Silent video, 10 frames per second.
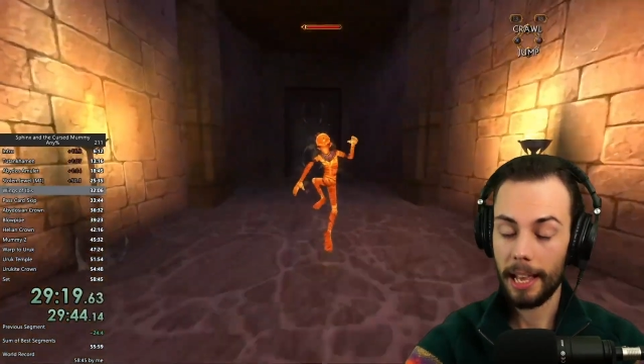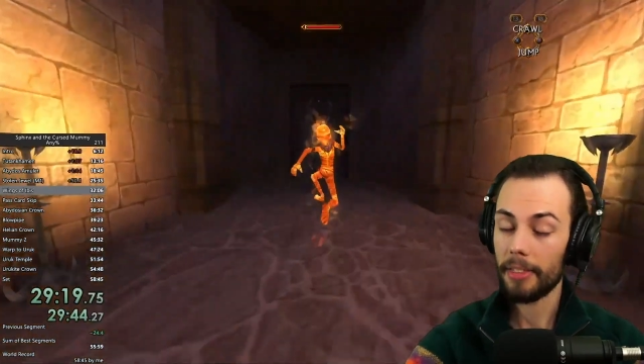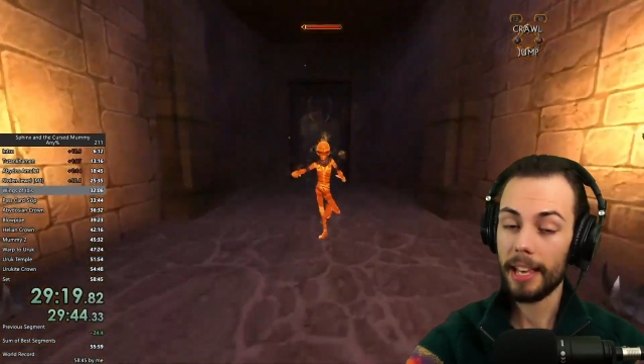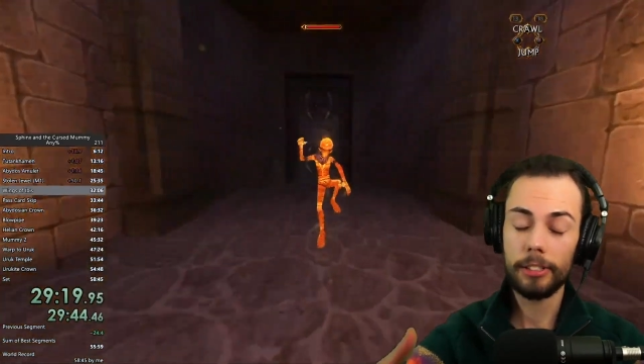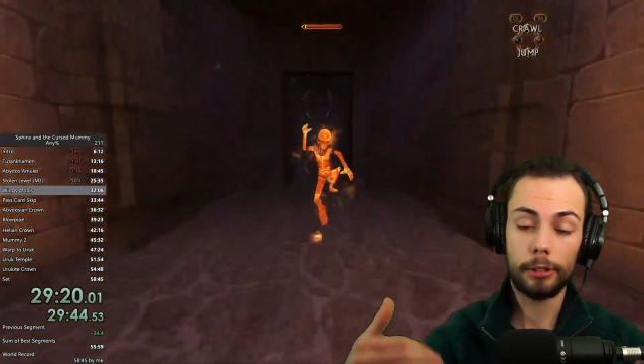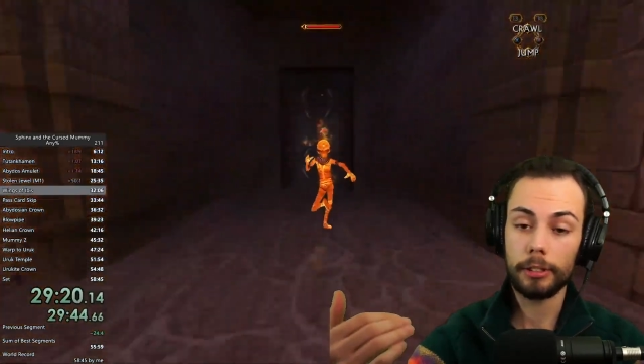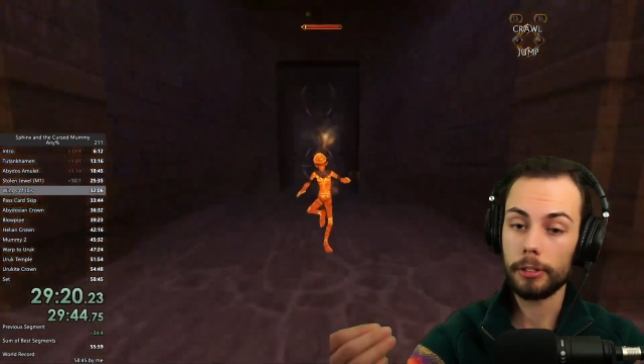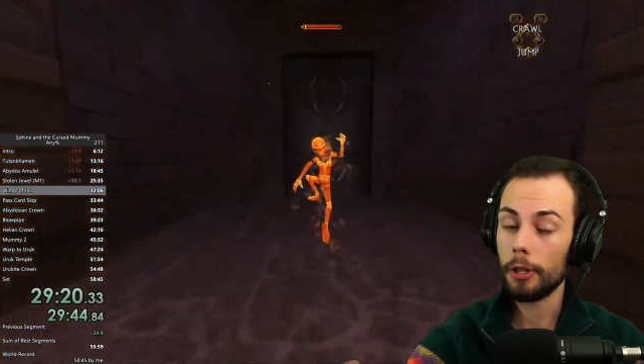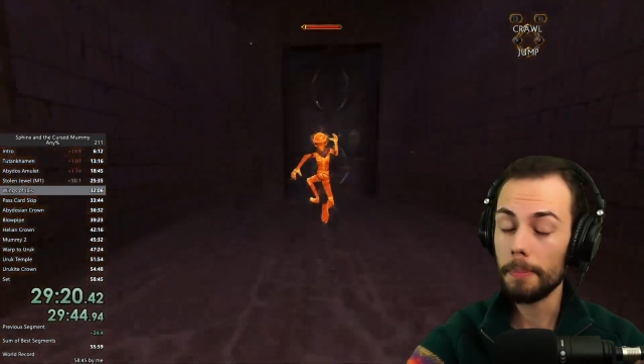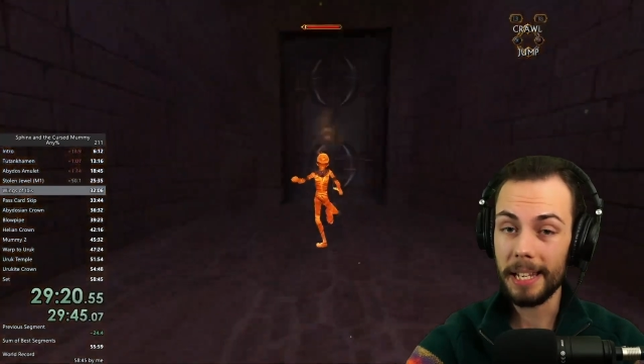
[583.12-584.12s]
that
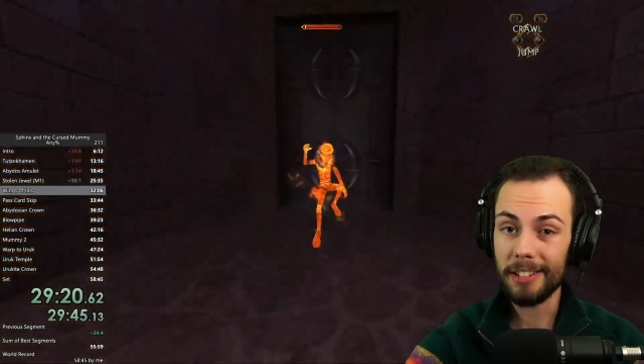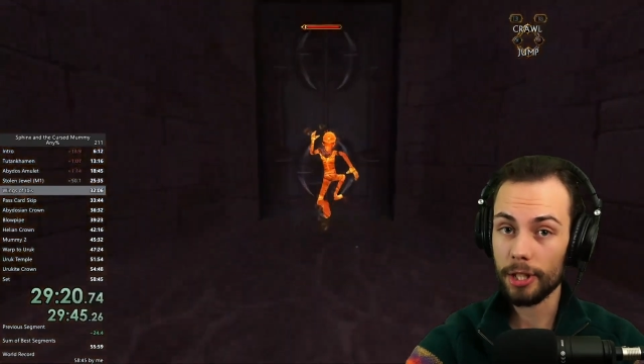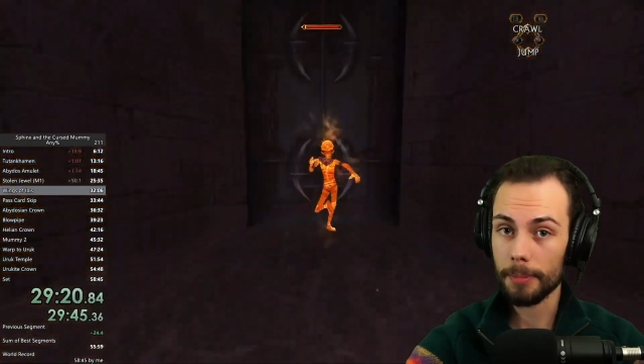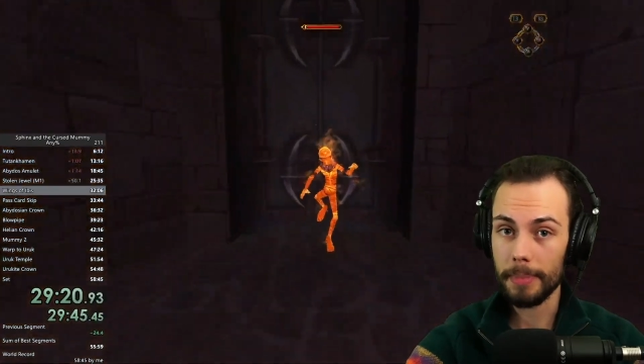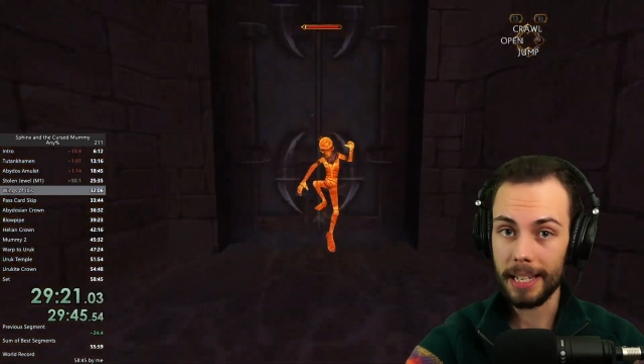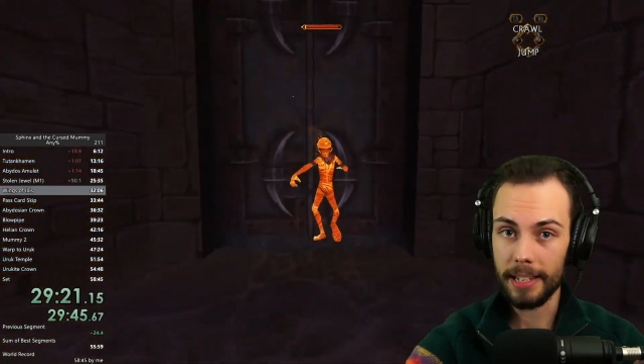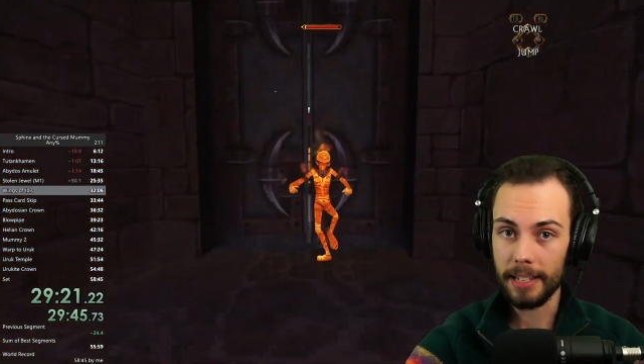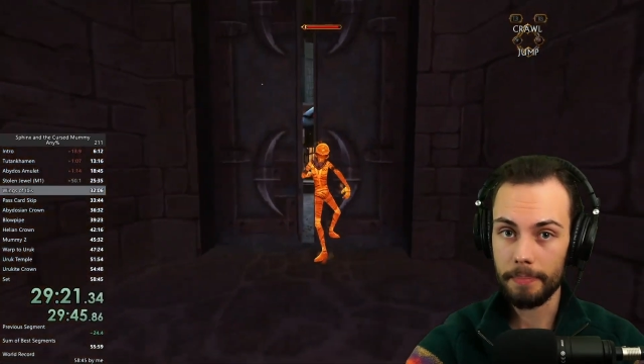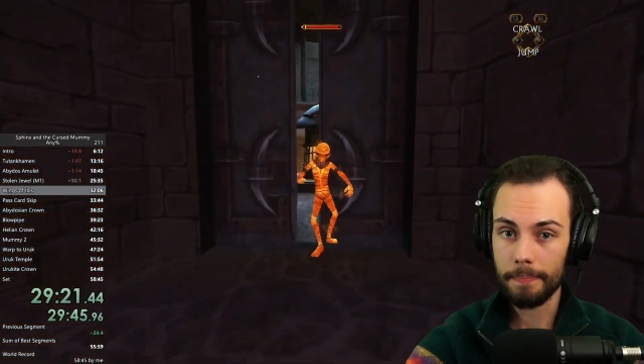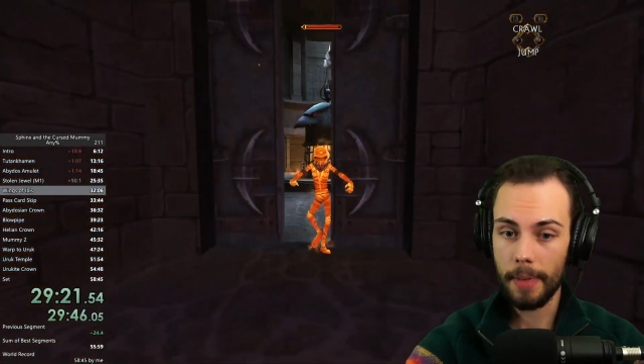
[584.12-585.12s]
could be just
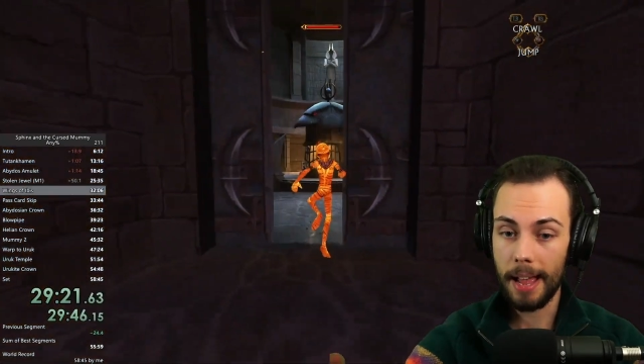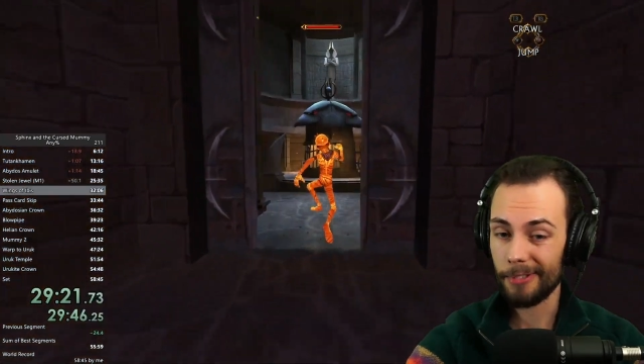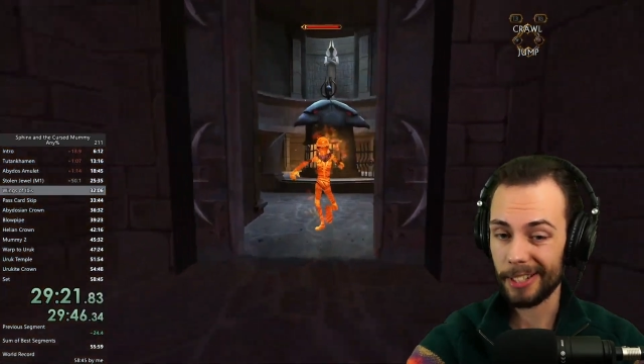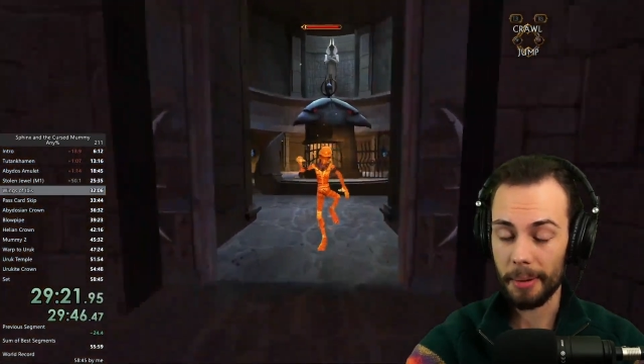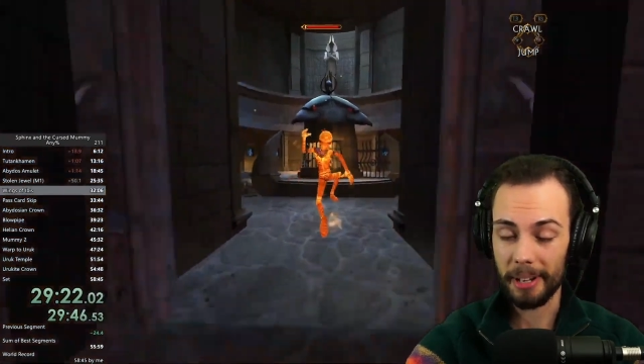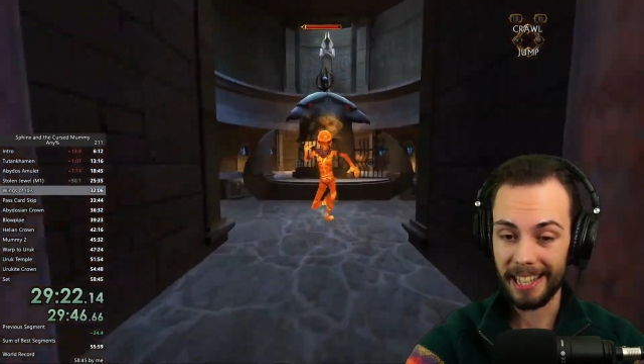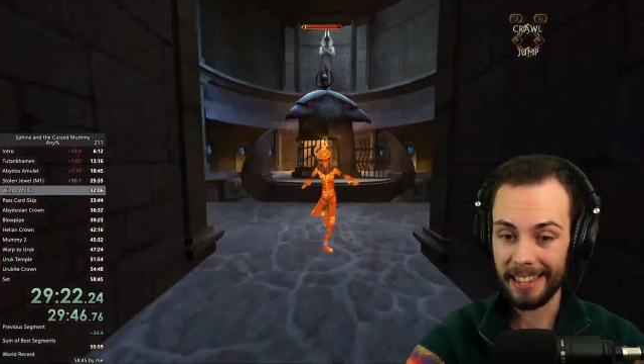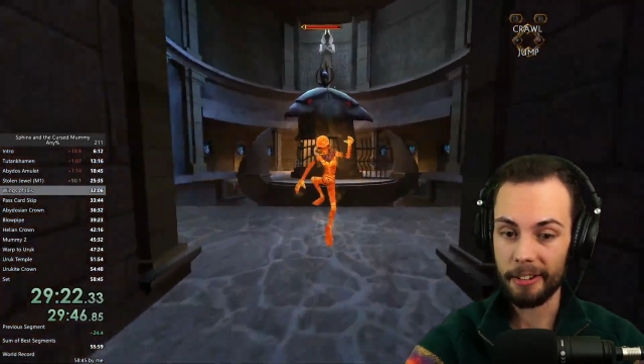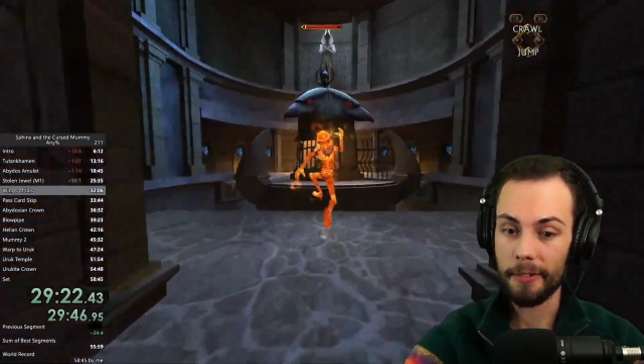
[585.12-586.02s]
me every time I get there.